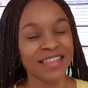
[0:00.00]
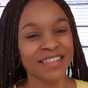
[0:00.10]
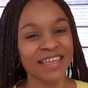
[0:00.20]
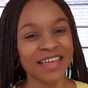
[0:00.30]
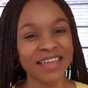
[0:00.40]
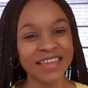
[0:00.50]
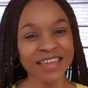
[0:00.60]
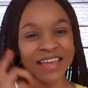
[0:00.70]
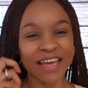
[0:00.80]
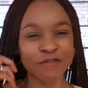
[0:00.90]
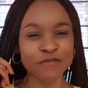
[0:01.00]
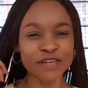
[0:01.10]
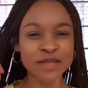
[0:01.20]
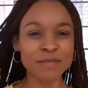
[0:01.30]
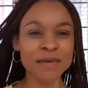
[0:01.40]
They have
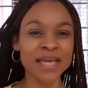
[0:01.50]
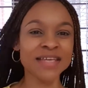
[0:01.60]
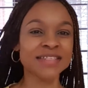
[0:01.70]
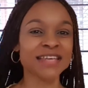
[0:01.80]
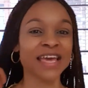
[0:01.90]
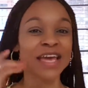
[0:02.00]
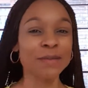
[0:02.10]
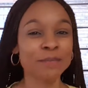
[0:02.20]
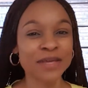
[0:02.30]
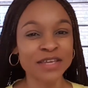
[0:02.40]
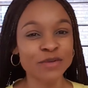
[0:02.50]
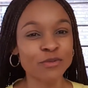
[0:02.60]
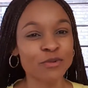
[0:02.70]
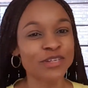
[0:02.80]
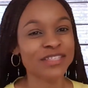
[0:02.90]
remained happy in
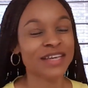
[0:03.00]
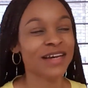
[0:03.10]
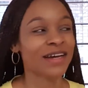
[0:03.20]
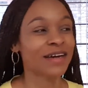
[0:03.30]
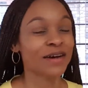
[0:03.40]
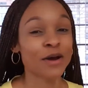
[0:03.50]
water